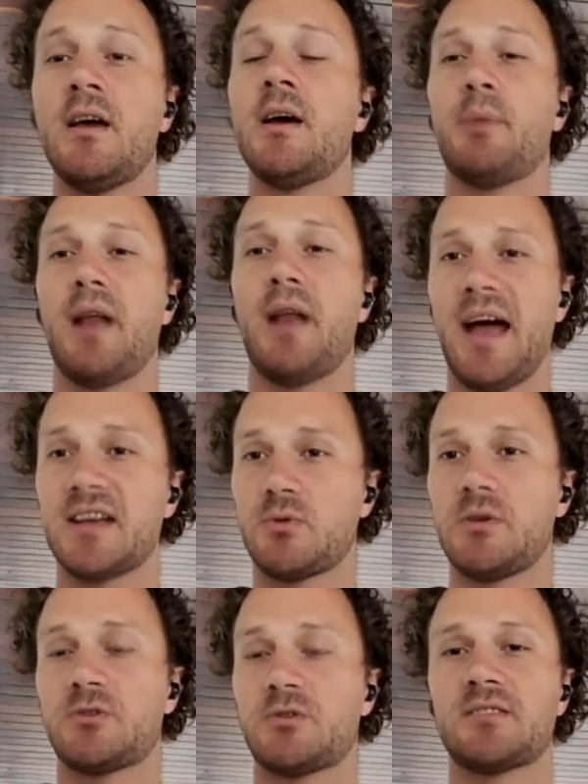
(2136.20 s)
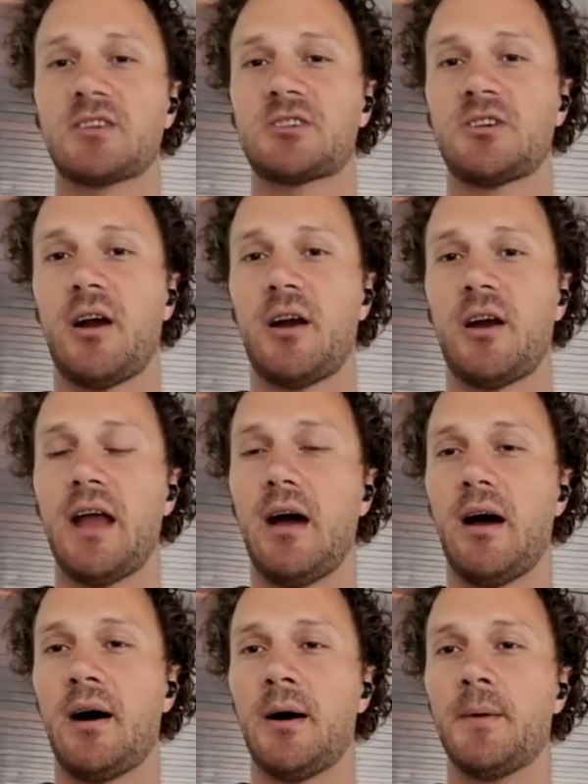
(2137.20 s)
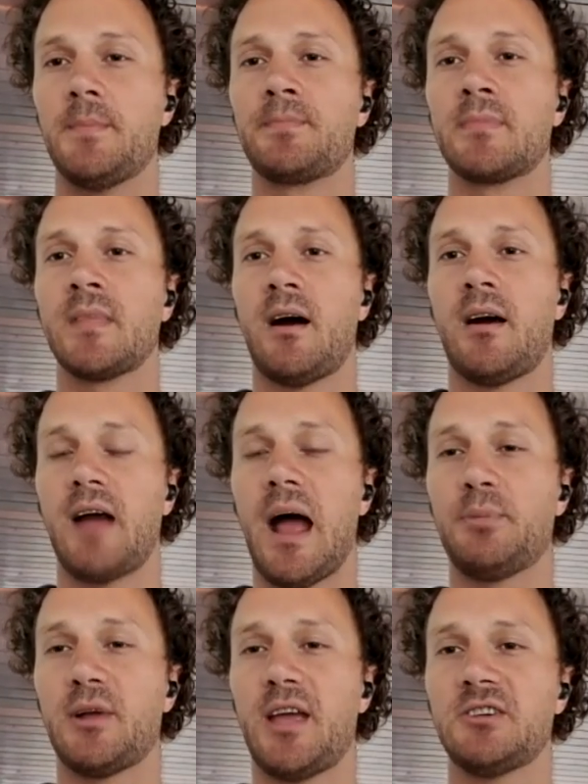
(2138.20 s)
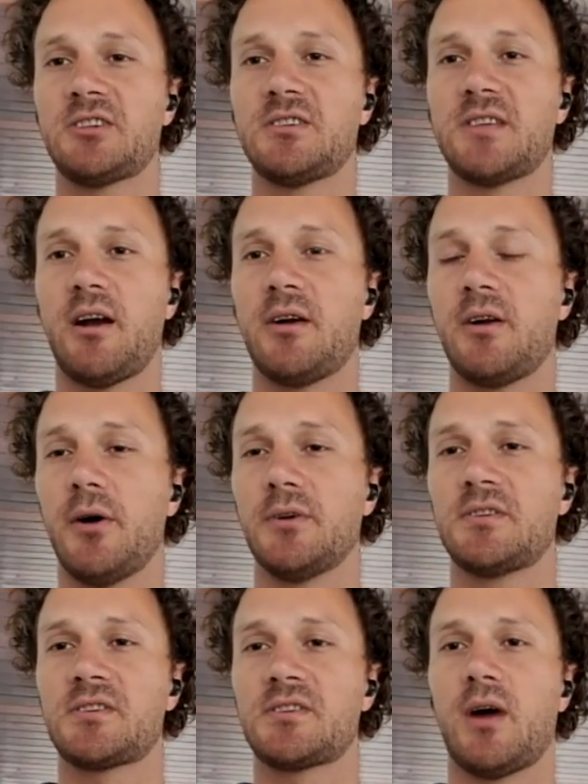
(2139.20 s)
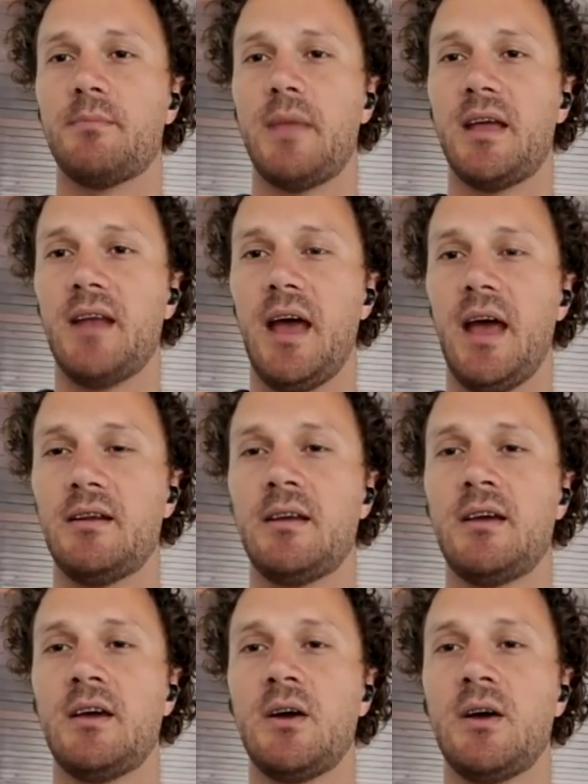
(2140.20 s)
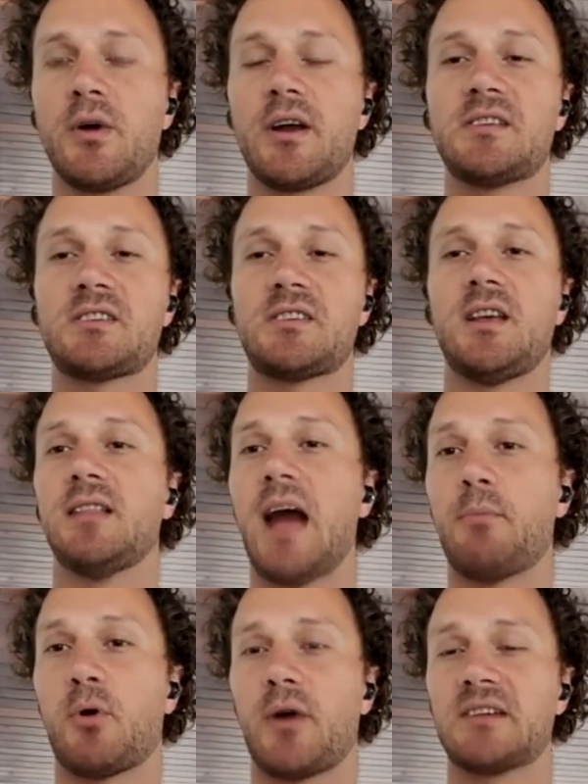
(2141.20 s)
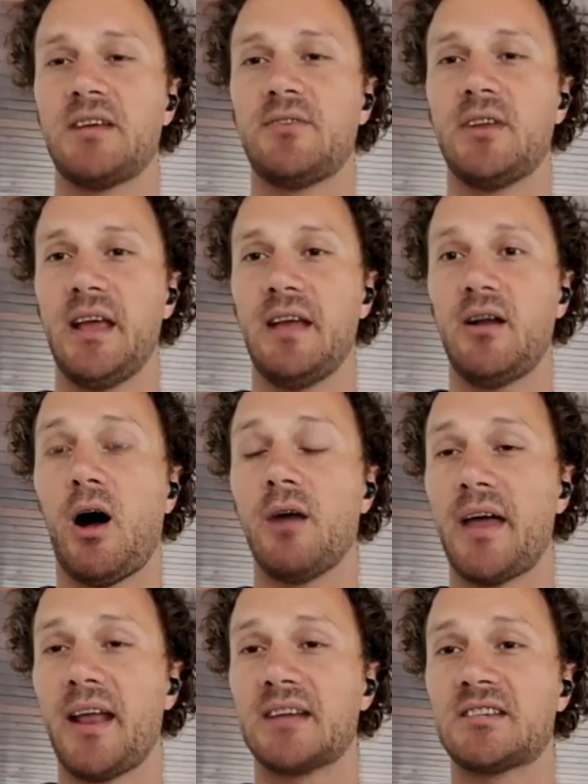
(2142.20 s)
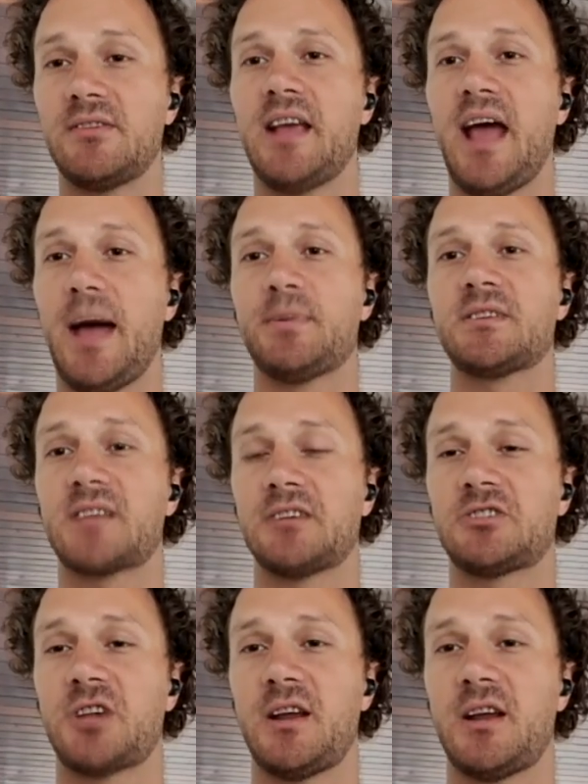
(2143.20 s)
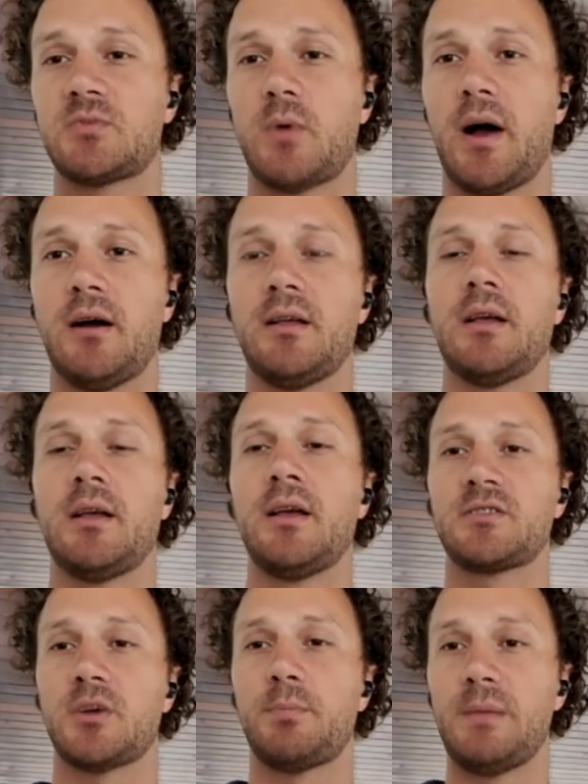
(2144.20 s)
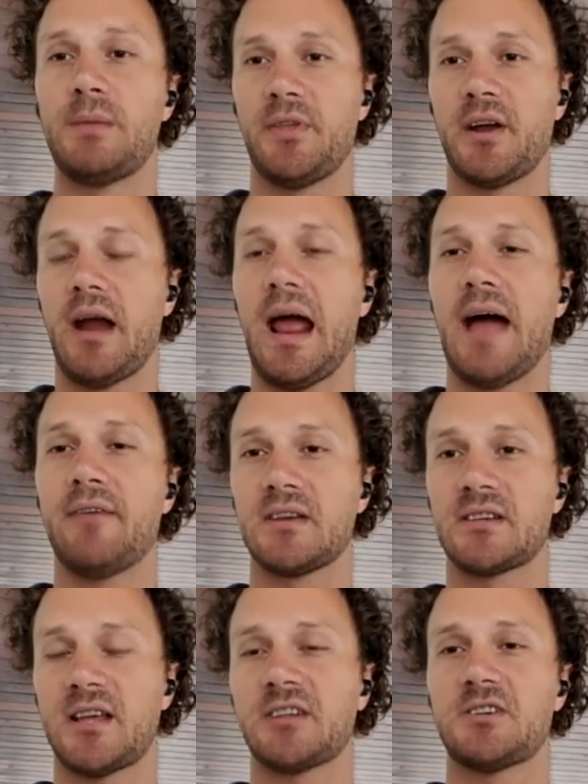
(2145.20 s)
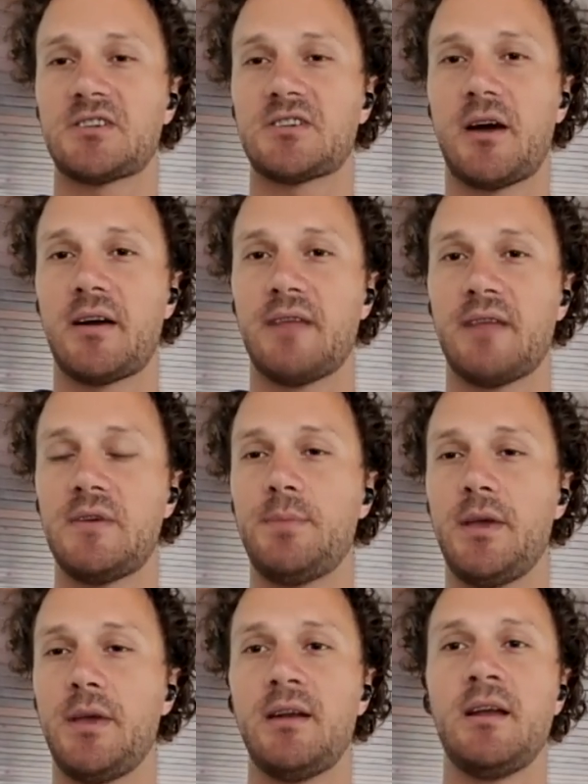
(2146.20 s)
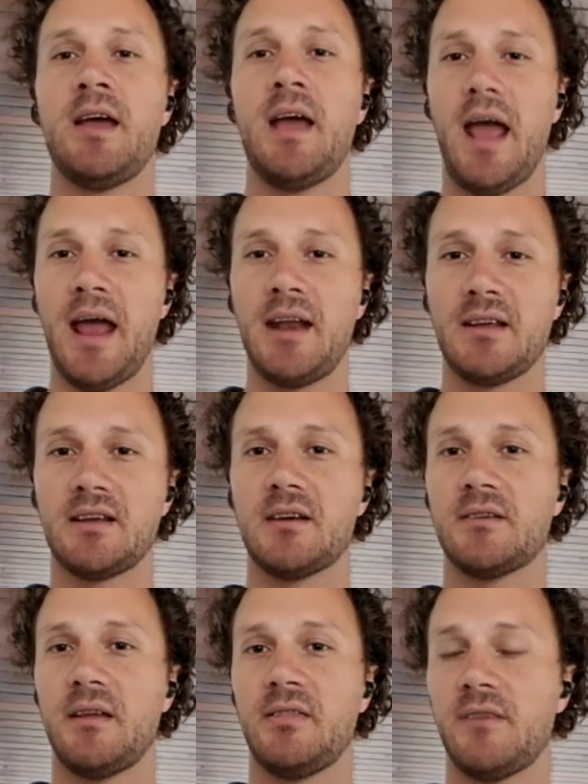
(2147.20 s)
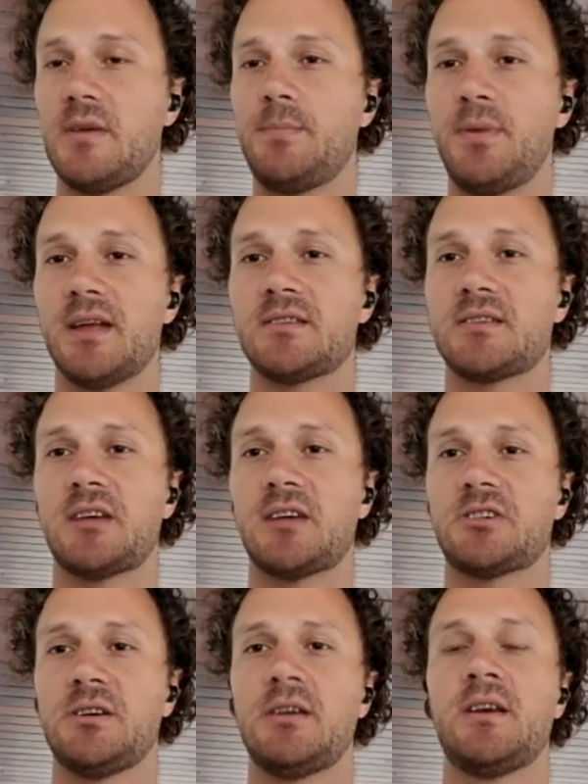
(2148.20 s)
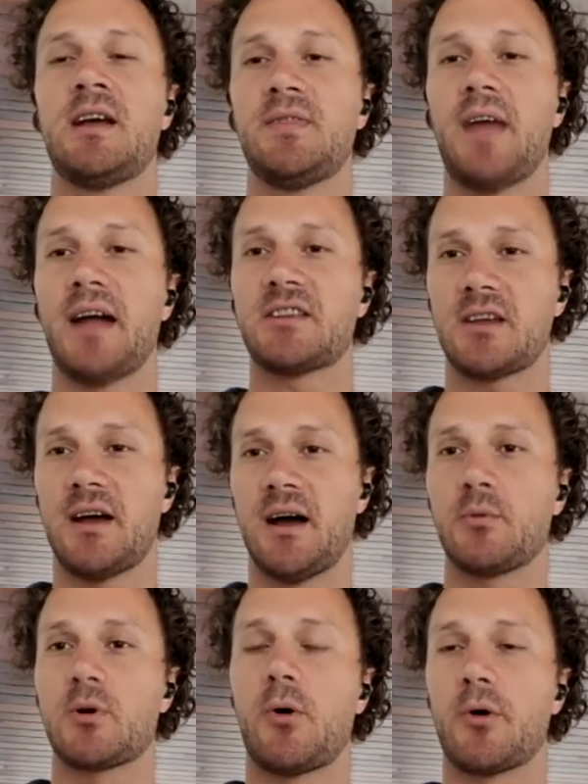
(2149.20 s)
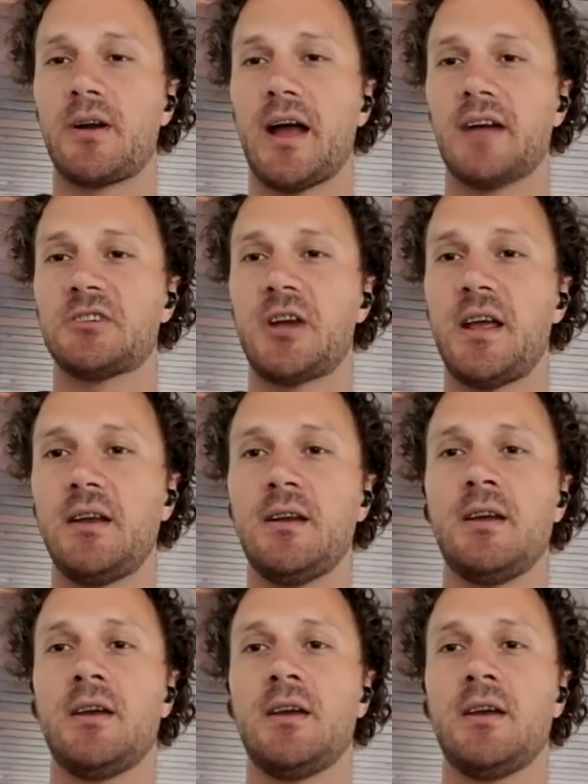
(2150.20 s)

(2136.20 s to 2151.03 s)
But as we transition our applications and our nodes to our mainnet, we're going to see a lot more activity, and all that activity happens on chain as well. So people that are having a session start on VPN, ending their VPN session, that's recorded on chain.